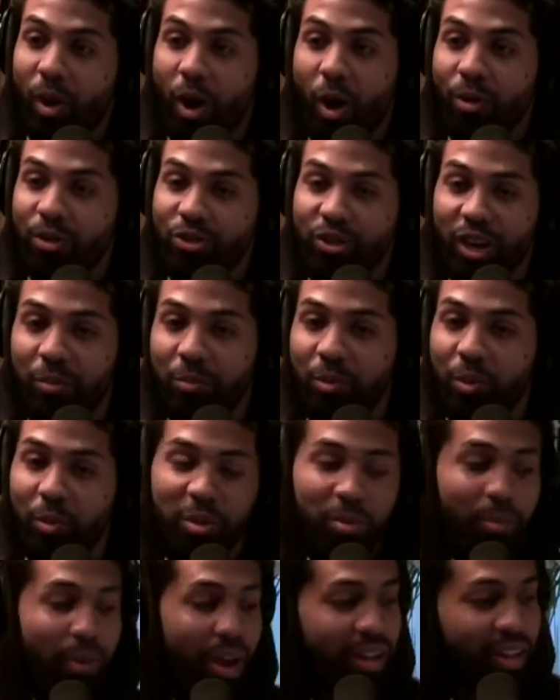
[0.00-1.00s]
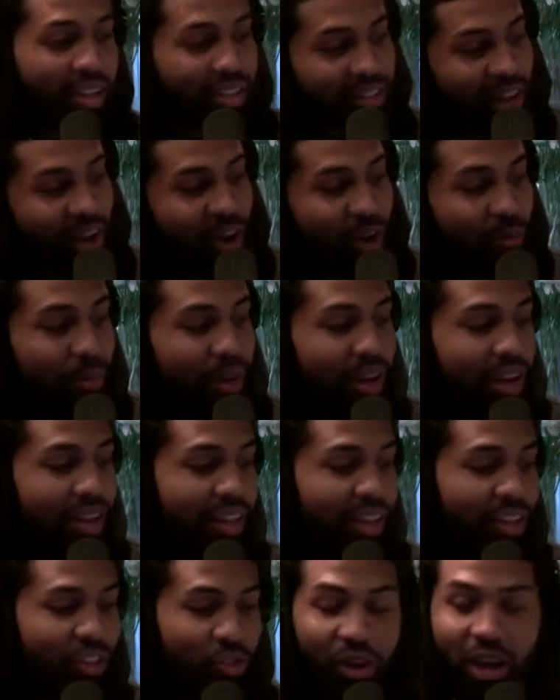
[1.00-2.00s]
people are always trying to pull me back, like, no,
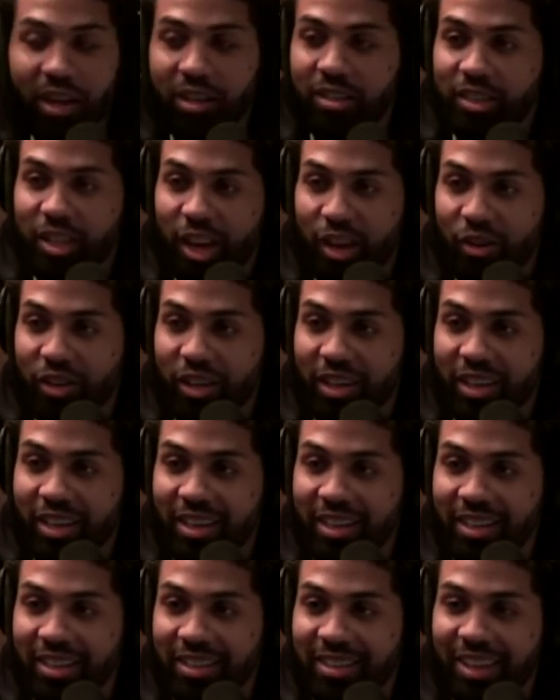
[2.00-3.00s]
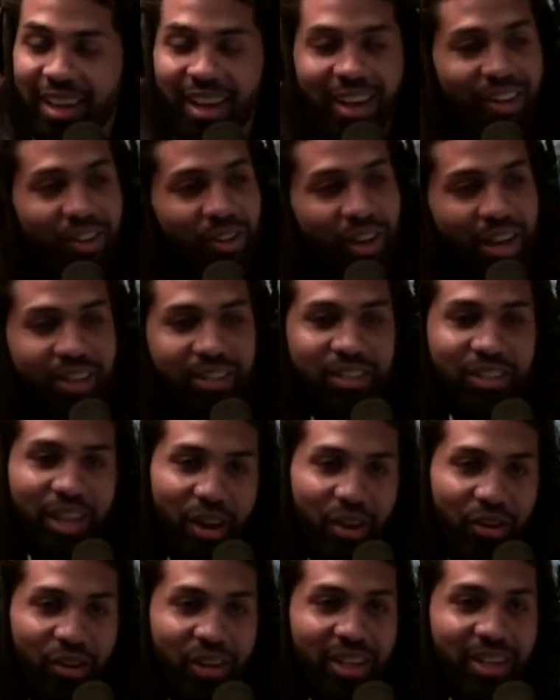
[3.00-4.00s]
man, like, you got We're charities. Yeah, you
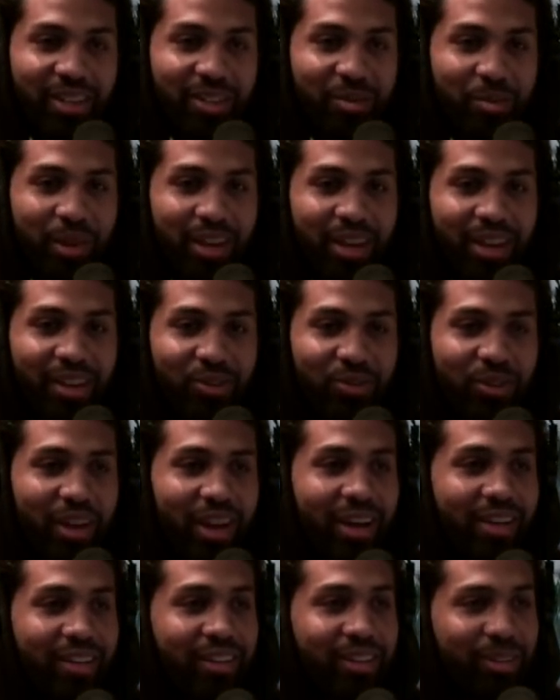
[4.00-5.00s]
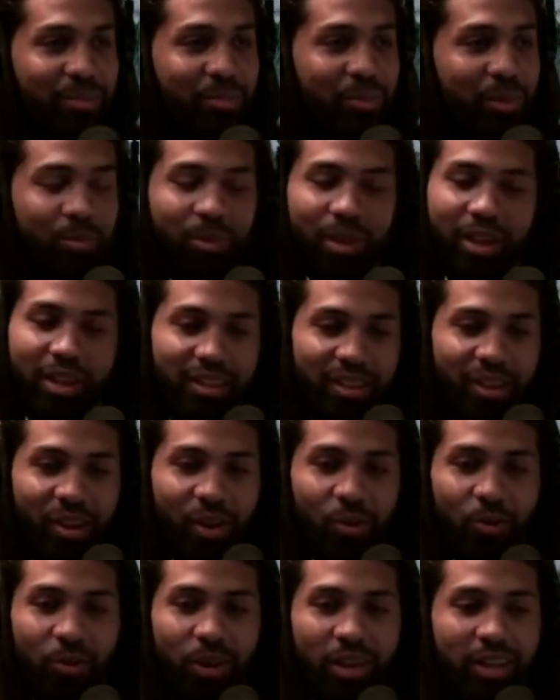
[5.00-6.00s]
got charities, man. You got good people. Like,
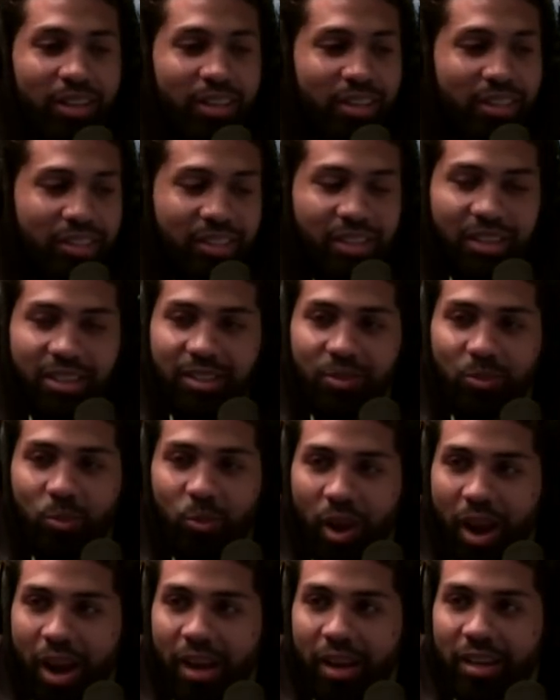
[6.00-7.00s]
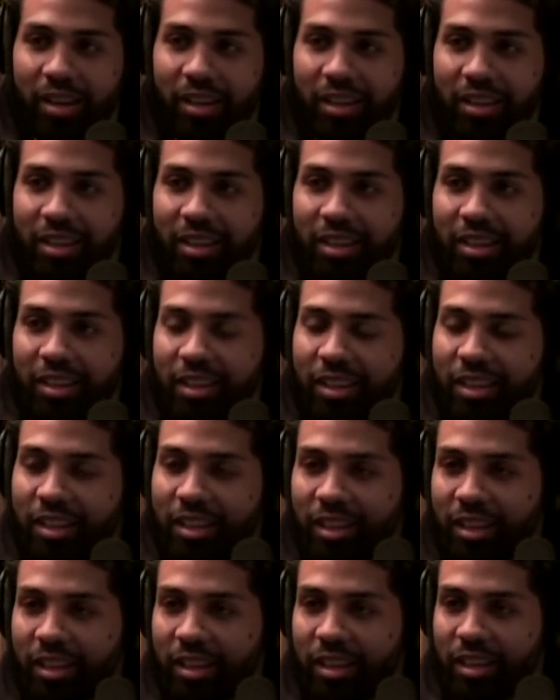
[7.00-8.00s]
no, like, this shit is whack.
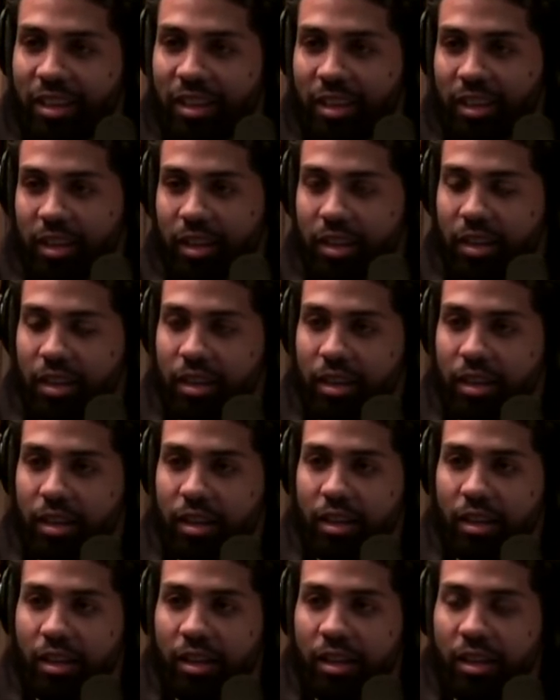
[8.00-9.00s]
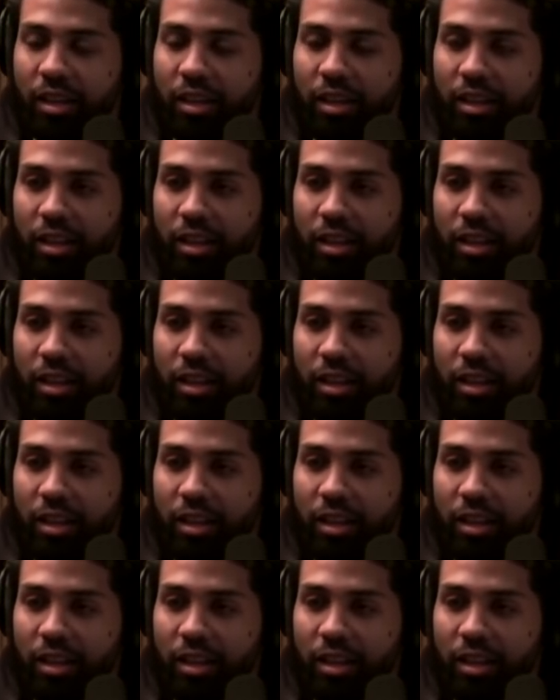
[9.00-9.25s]
It's like, I think there's